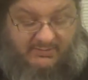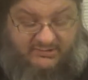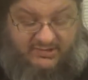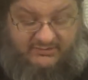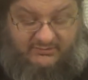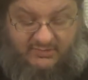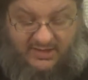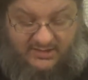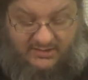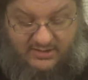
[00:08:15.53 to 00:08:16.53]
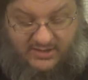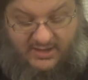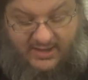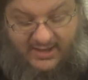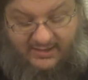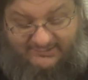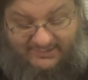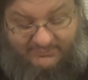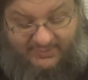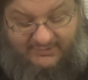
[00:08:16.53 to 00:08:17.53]
I do like, it
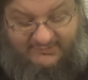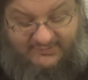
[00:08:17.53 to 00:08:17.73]
seems like it's